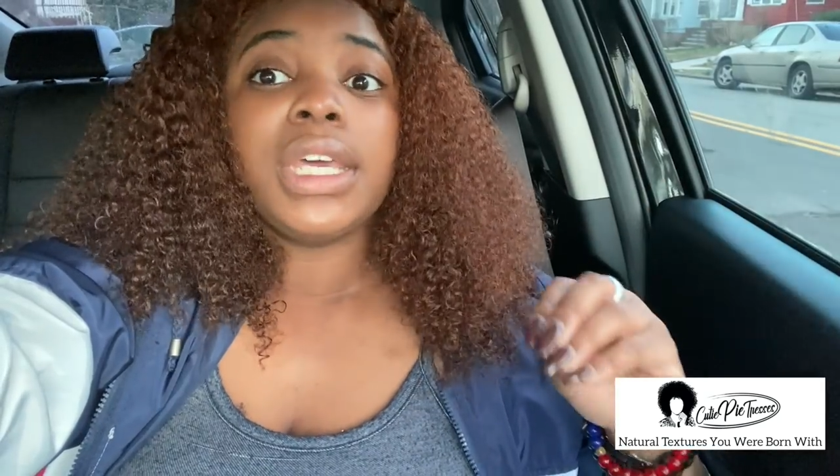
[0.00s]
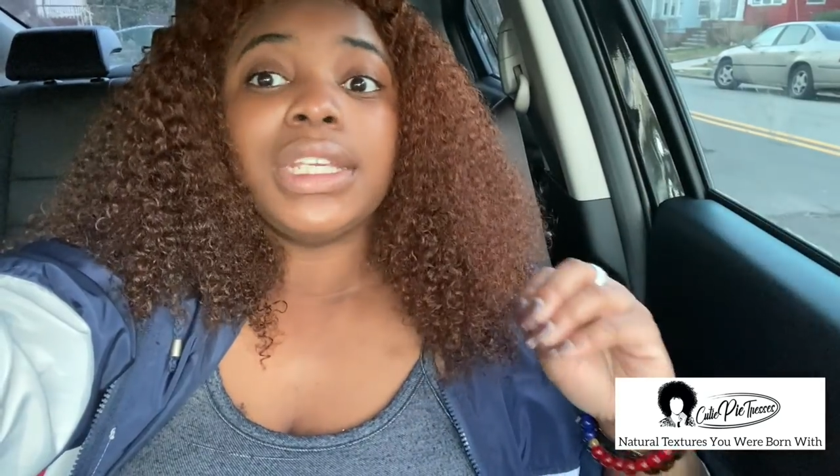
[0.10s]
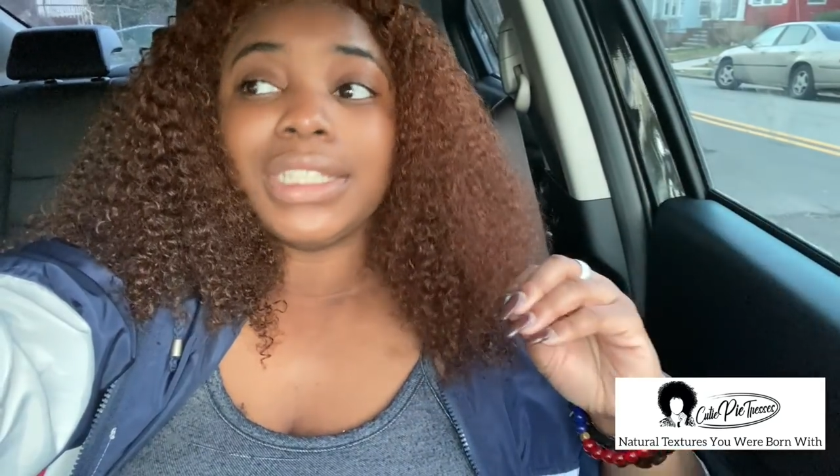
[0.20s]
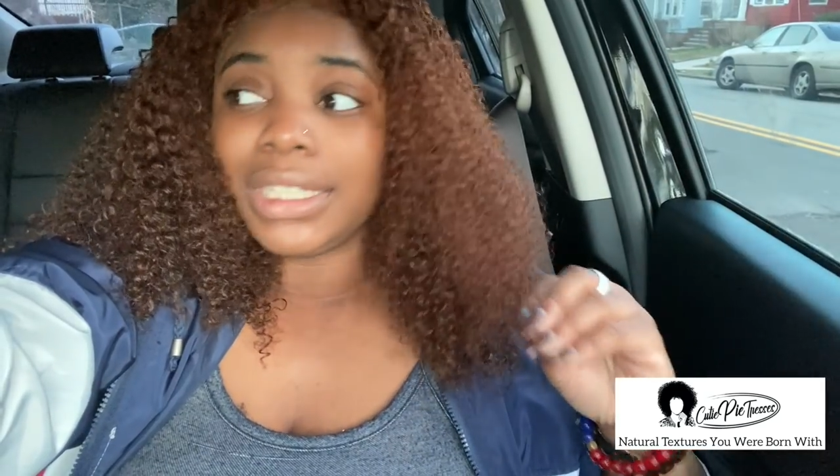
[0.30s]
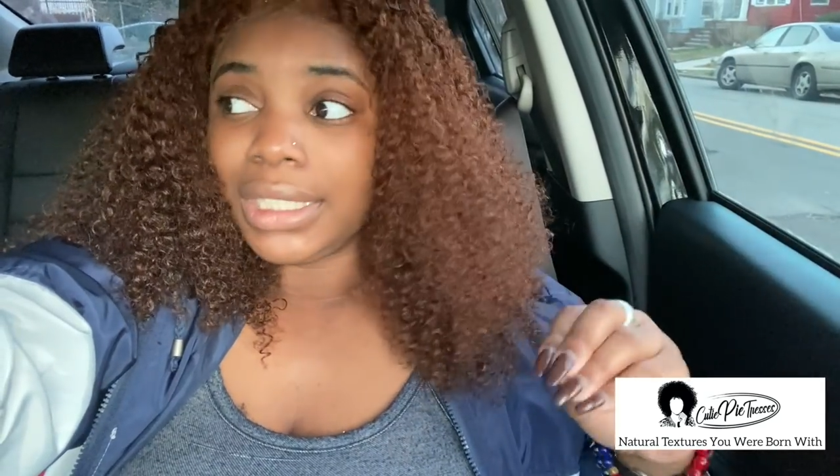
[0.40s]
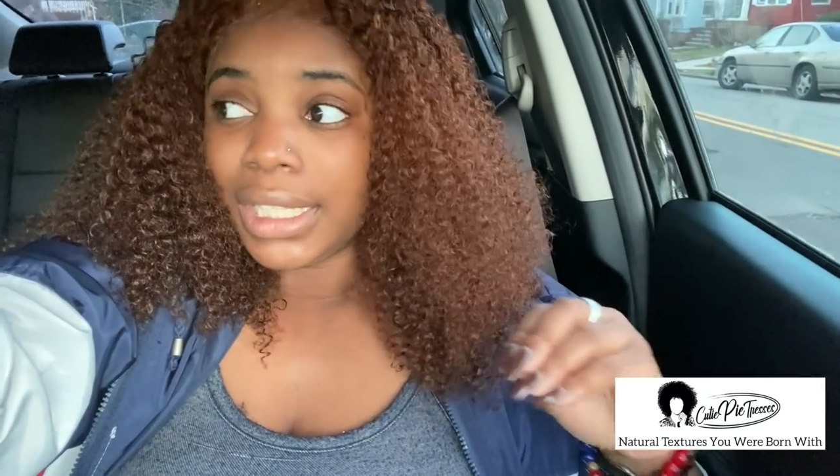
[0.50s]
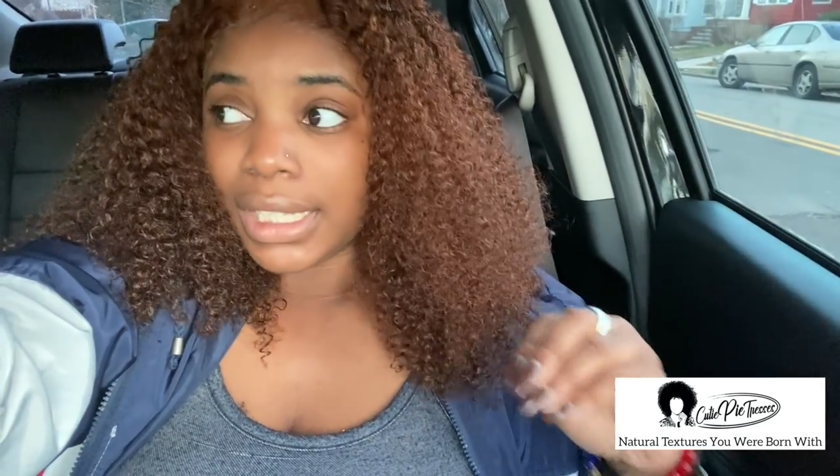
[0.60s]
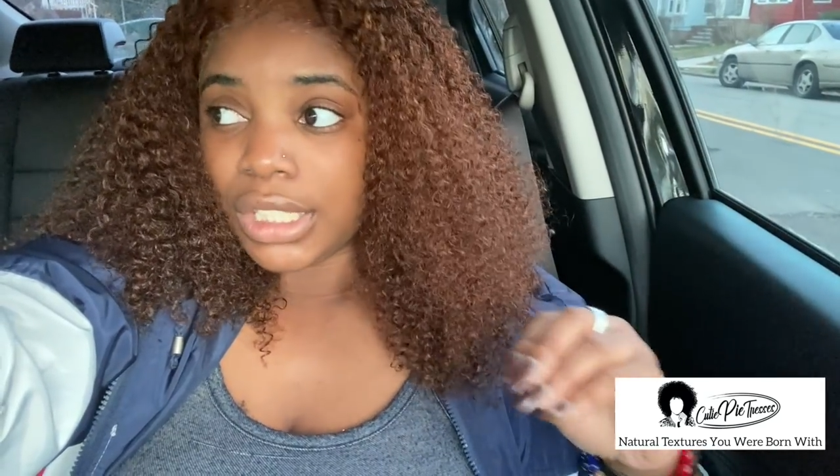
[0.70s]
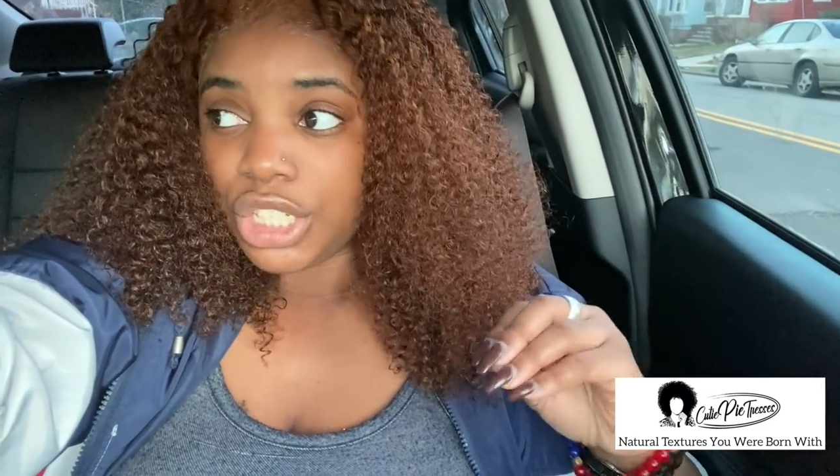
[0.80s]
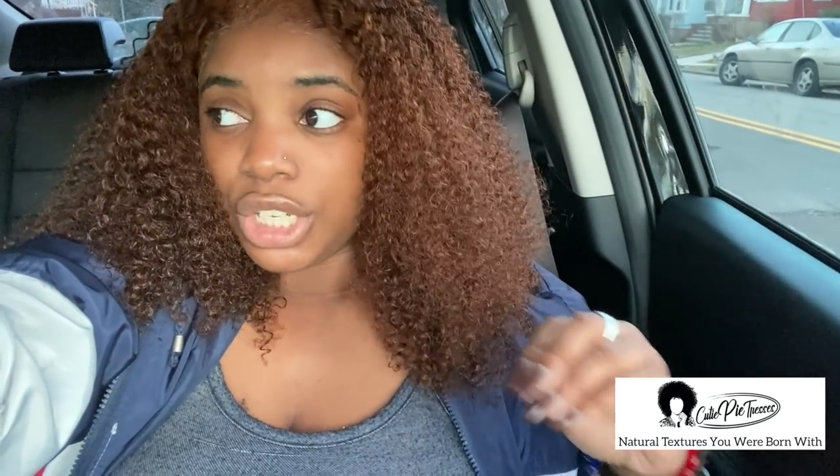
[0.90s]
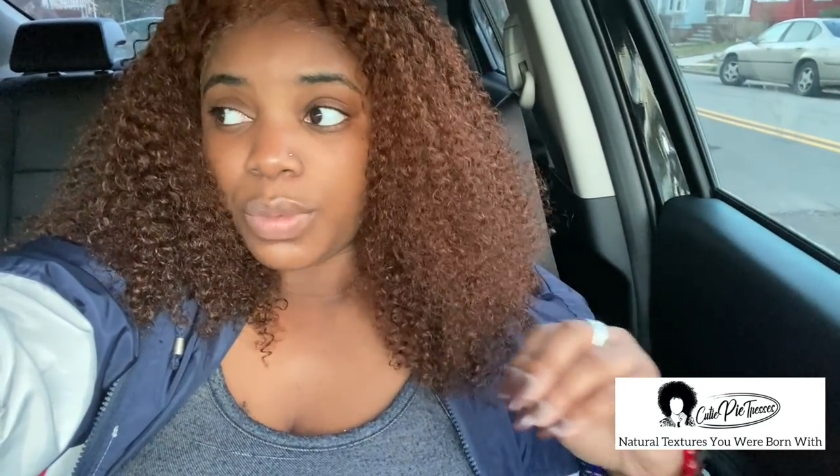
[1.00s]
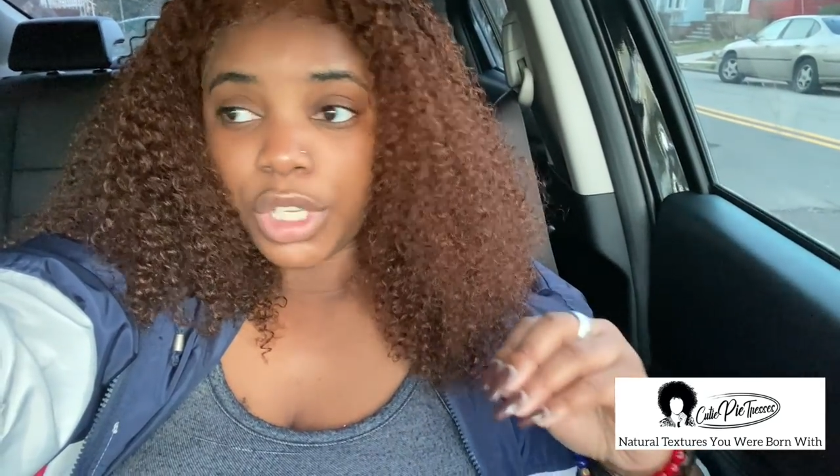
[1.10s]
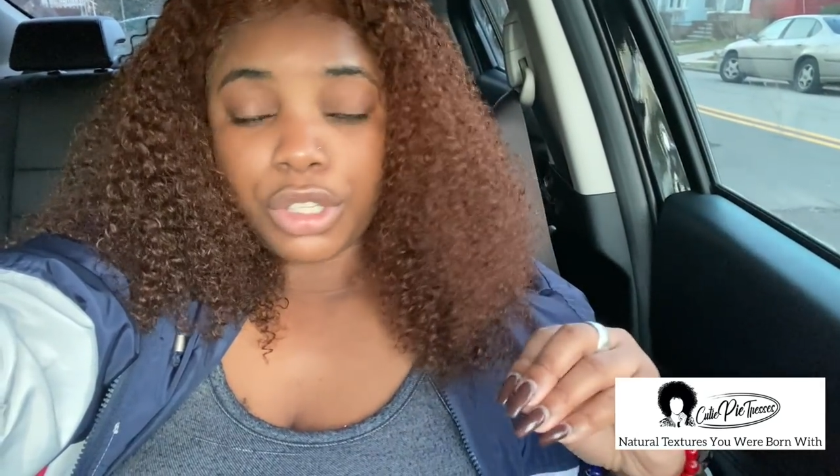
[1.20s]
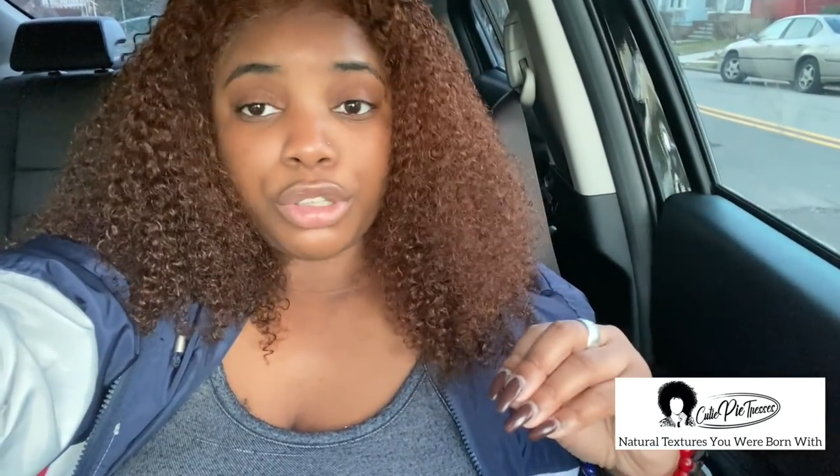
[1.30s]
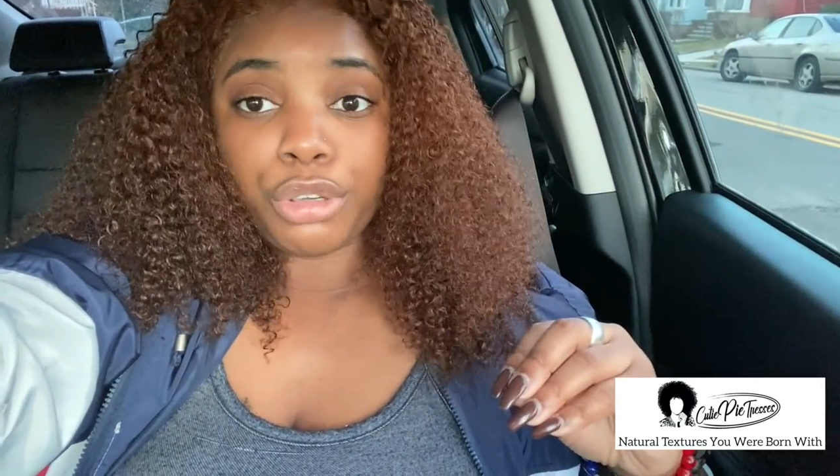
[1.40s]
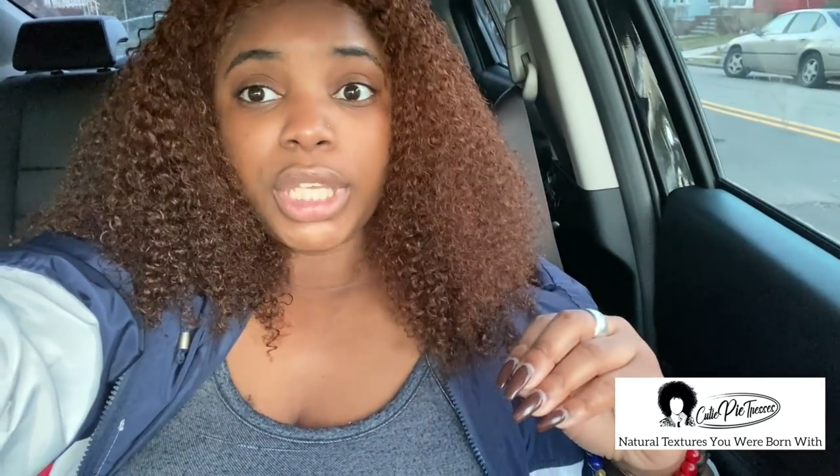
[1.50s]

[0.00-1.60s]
you need to get legit wig glue